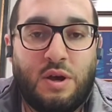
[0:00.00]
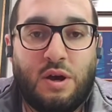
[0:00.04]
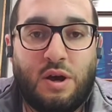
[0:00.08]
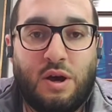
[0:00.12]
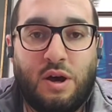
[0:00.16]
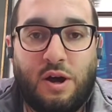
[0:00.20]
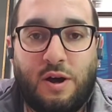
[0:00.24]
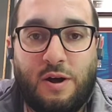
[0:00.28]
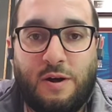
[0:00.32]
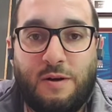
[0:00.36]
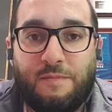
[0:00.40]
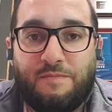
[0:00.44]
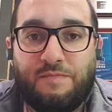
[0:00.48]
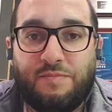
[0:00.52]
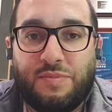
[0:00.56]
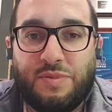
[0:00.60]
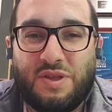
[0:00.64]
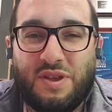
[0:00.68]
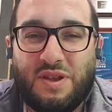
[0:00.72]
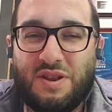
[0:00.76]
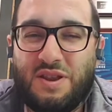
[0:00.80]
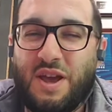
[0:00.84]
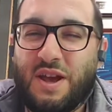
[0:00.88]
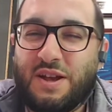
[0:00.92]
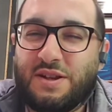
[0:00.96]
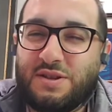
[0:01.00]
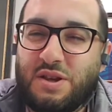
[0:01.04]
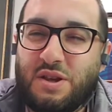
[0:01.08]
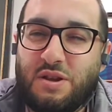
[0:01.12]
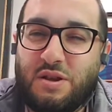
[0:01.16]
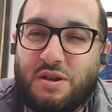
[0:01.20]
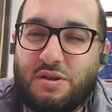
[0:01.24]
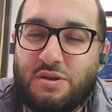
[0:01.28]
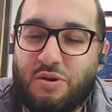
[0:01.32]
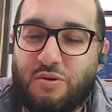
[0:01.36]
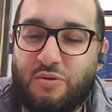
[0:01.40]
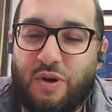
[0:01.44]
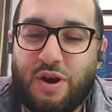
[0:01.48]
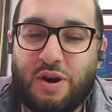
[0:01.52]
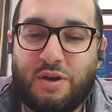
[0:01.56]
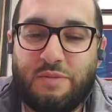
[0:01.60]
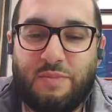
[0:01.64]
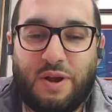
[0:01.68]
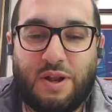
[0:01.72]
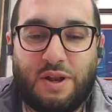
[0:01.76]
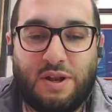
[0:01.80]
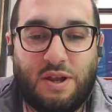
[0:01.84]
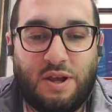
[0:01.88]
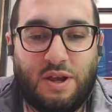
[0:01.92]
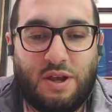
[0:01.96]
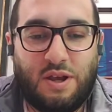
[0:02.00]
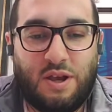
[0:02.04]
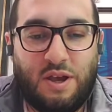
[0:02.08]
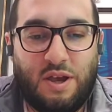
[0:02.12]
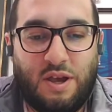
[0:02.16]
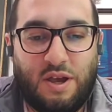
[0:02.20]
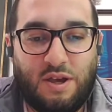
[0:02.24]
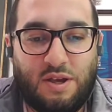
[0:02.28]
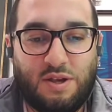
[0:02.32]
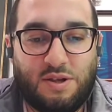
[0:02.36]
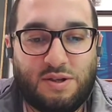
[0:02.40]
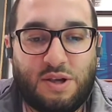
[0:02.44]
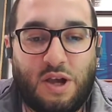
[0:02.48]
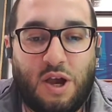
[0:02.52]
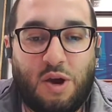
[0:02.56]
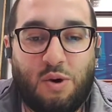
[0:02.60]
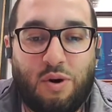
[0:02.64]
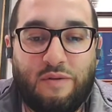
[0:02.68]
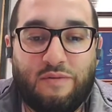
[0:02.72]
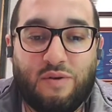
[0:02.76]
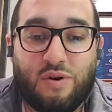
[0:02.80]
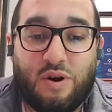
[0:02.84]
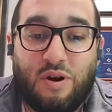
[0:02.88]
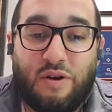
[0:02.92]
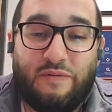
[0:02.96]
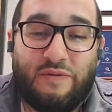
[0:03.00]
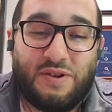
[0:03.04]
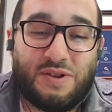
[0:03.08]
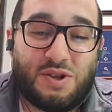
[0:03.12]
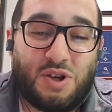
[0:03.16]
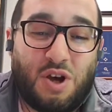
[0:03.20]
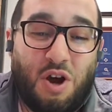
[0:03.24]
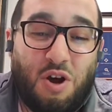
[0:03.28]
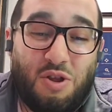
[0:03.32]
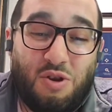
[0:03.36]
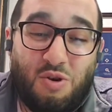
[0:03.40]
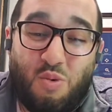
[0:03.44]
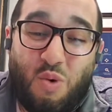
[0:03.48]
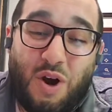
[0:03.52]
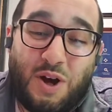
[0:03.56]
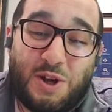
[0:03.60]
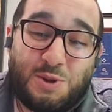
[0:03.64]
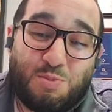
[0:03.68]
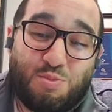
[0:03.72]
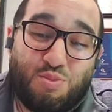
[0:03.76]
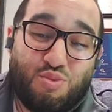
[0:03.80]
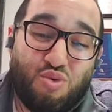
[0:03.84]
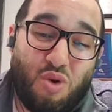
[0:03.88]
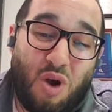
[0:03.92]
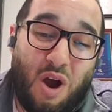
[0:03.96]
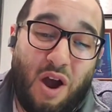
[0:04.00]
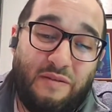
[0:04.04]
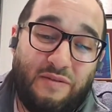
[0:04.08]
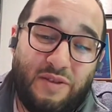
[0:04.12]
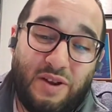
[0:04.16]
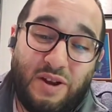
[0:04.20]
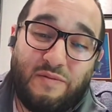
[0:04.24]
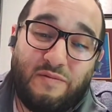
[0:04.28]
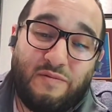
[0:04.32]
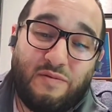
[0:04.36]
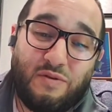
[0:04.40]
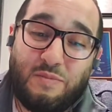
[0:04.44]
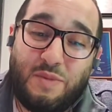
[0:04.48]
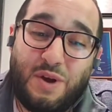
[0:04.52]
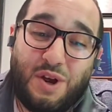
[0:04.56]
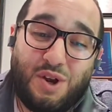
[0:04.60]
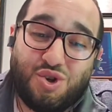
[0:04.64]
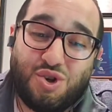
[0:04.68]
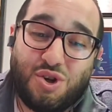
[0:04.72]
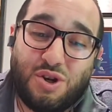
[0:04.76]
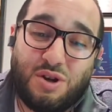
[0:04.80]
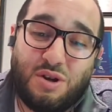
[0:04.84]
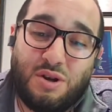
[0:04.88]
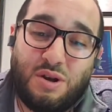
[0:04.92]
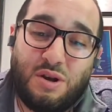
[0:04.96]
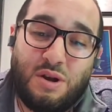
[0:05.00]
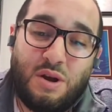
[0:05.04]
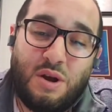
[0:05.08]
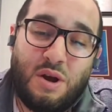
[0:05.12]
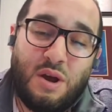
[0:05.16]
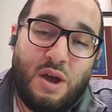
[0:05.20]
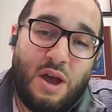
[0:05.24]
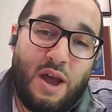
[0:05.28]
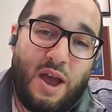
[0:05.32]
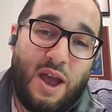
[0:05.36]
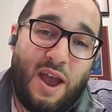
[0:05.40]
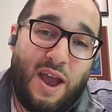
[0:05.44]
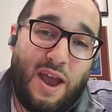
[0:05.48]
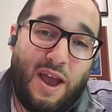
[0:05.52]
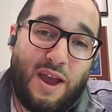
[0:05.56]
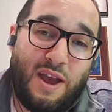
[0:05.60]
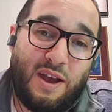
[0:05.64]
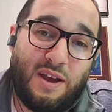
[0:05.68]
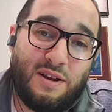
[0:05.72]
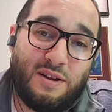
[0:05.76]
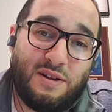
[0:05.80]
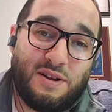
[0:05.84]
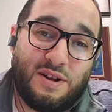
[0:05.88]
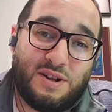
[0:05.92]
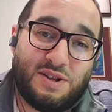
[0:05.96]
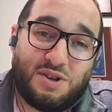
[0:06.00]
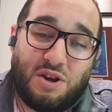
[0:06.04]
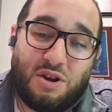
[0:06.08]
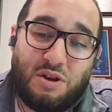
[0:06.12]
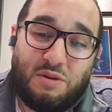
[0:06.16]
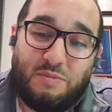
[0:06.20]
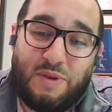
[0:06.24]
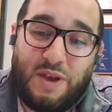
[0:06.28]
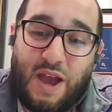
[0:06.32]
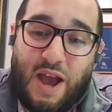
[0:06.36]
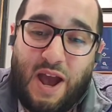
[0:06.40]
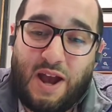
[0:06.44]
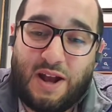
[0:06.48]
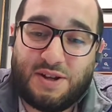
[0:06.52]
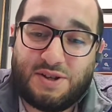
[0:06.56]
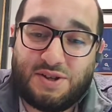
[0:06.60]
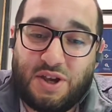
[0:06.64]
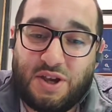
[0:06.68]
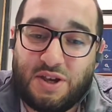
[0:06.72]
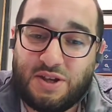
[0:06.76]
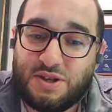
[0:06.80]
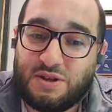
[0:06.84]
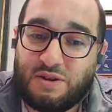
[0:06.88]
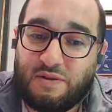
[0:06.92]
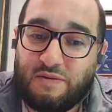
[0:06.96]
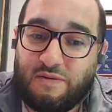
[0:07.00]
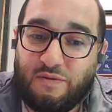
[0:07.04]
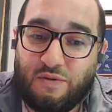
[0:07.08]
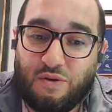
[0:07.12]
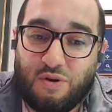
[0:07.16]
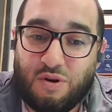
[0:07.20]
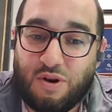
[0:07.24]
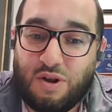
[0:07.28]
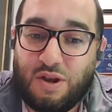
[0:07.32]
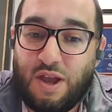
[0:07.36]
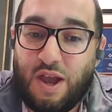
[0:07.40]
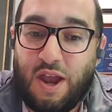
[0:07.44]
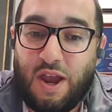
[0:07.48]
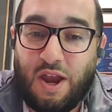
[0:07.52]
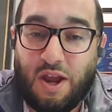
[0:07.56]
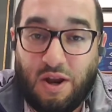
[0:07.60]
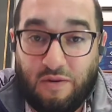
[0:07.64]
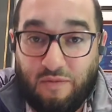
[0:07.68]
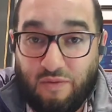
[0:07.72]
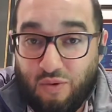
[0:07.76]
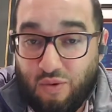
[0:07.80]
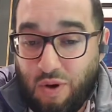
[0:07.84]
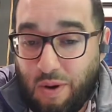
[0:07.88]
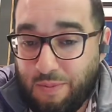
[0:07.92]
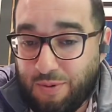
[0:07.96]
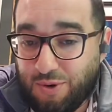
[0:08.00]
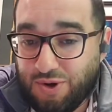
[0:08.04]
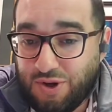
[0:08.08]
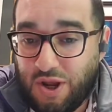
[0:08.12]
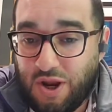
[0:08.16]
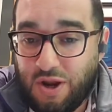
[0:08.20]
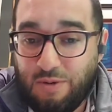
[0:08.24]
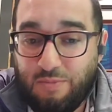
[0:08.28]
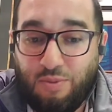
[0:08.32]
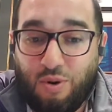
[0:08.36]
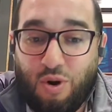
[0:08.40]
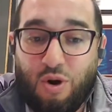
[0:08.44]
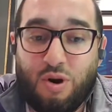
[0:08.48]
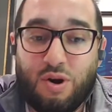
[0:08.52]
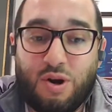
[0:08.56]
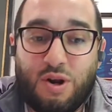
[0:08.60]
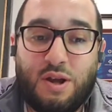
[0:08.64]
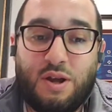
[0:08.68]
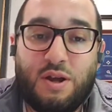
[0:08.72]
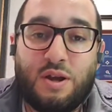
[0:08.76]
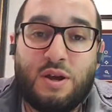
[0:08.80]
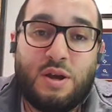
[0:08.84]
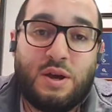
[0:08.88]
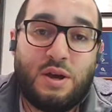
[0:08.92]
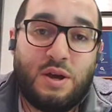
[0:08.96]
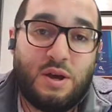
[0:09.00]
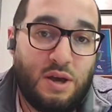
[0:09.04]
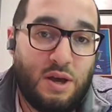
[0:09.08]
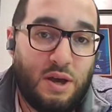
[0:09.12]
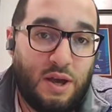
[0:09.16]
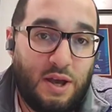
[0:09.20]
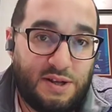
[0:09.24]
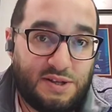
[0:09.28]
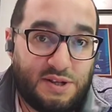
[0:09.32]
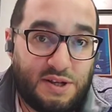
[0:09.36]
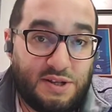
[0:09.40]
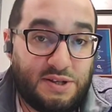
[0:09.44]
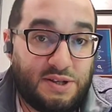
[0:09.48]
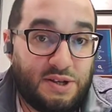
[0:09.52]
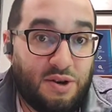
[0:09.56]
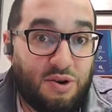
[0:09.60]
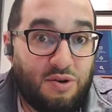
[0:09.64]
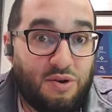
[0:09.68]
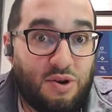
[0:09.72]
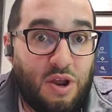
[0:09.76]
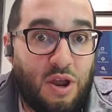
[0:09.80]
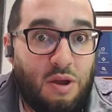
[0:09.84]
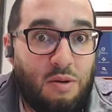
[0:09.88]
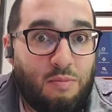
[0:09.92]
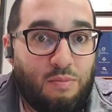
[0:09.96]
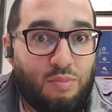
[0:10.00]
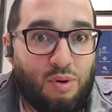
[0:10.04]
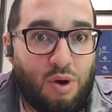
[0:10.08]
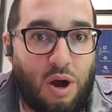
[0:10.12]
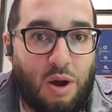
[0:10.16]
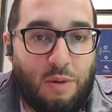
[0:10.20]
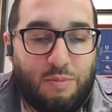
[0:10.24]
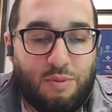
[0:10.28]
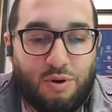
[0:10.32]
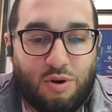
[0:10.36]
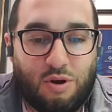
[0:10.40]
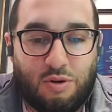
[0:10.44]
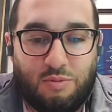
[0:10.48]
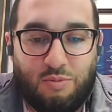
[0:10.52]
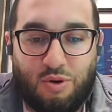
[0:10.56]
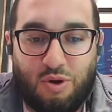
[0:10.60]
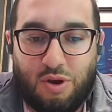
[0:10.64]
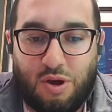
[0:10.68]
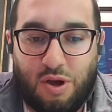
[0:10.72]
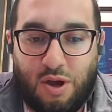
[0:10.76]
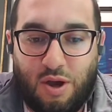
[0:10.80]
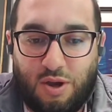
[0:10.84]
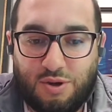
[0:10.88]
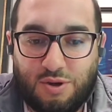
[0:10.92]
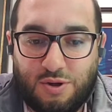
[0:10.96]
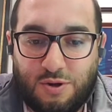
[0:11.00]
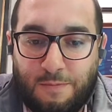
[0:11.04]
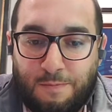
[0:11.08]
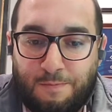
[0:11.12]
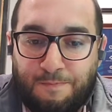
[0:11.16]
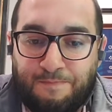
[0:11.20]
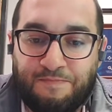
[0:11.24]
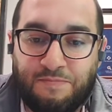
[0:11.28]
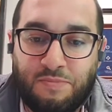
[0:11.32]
The next thing that they're recommending is, however, if it's otherwise private information and it's going to be accessed for gain of a represented party, it's considered improper communication.